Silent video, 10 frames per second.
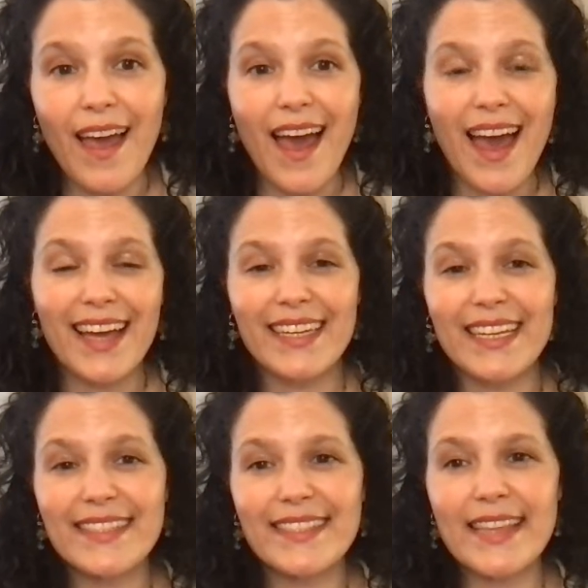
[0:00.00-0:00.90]
And
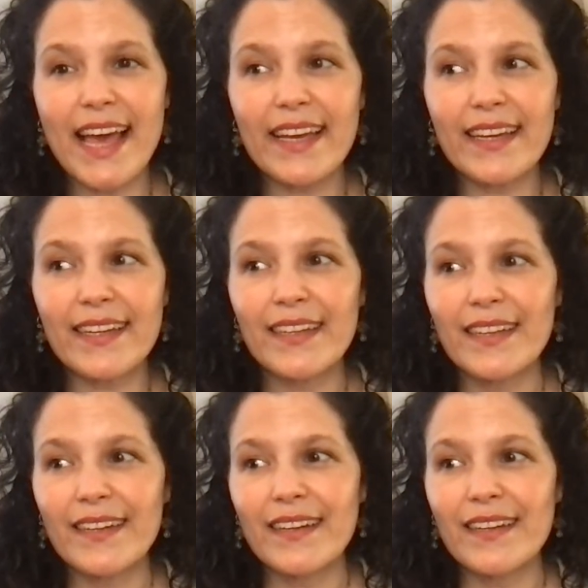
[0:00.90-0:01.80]
it's like,
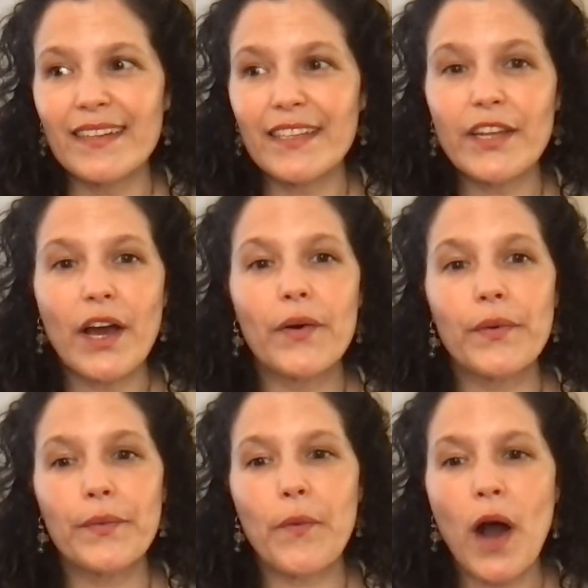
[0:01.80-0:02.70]
you know,
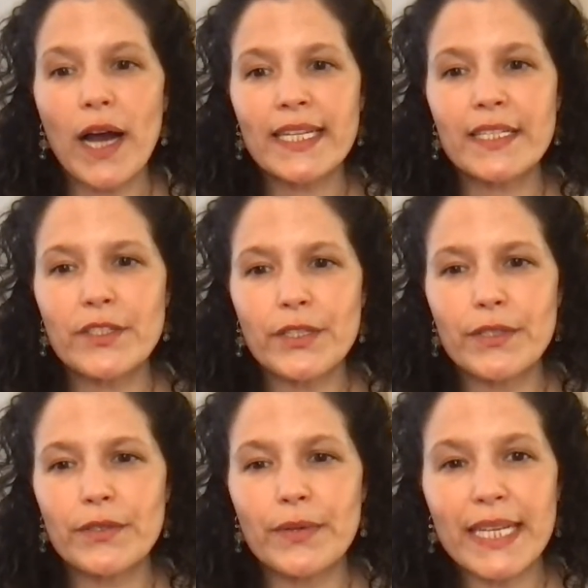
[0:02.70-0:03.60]
wanting
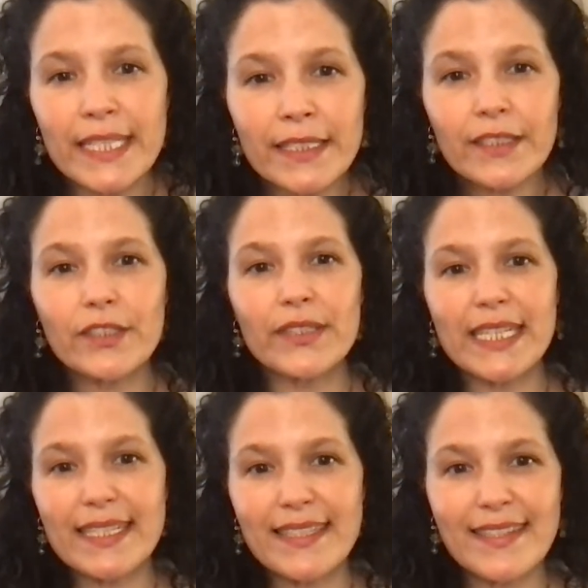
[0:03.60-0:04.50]
to
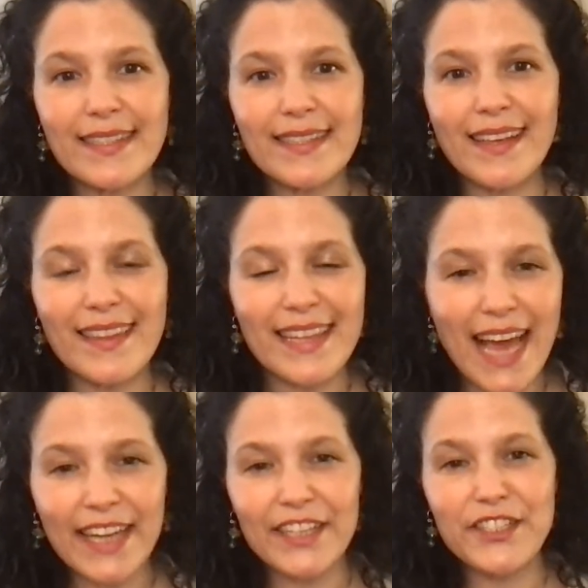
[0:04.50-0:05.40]
increase the
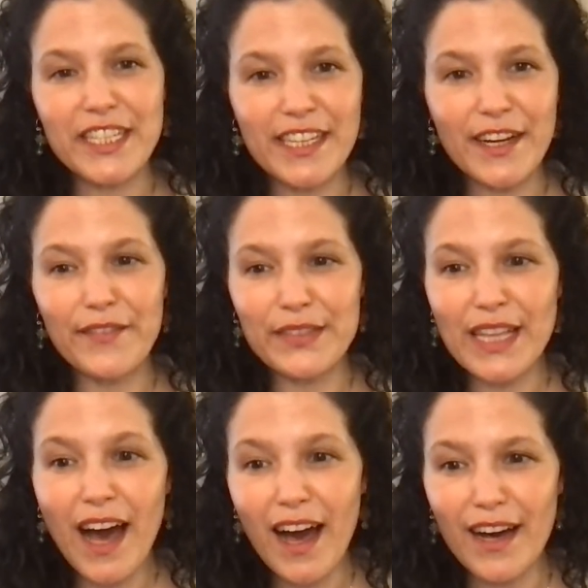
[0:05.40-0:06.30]
energy of
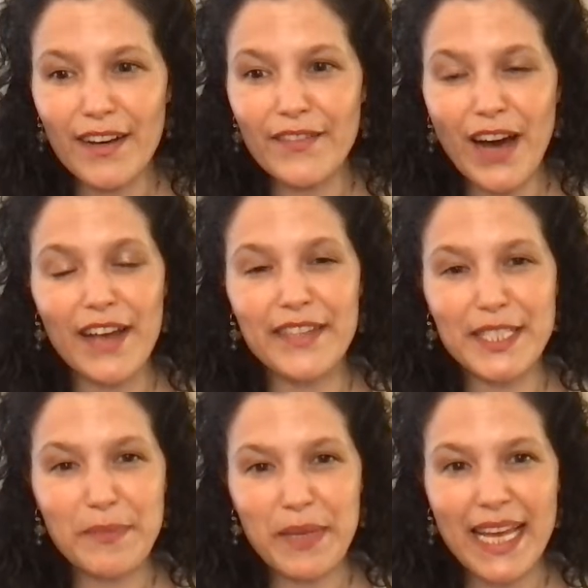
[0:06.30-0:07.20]
love on
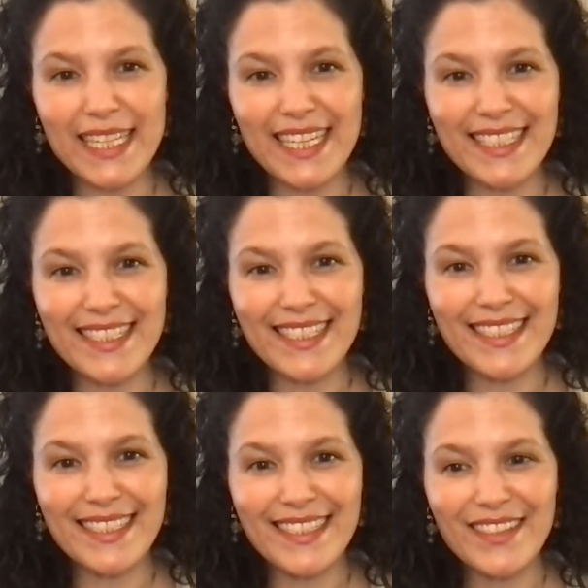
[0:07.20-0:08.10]
this planet
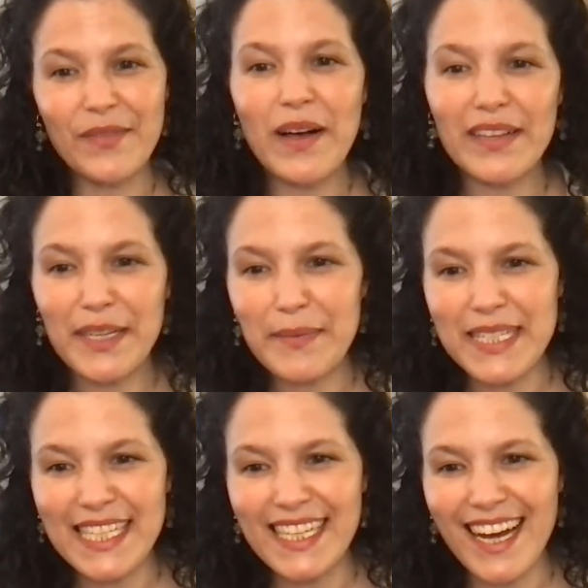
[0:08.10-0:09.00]
Welcome,
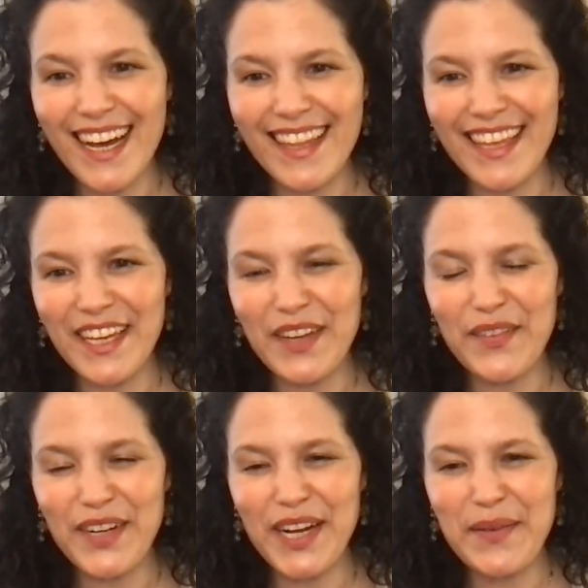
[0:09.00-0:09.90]
Anika. Thank you
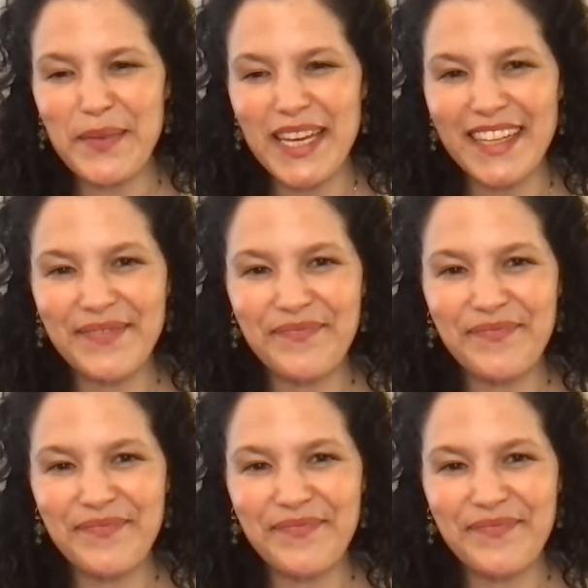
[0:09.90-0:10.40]
for coming.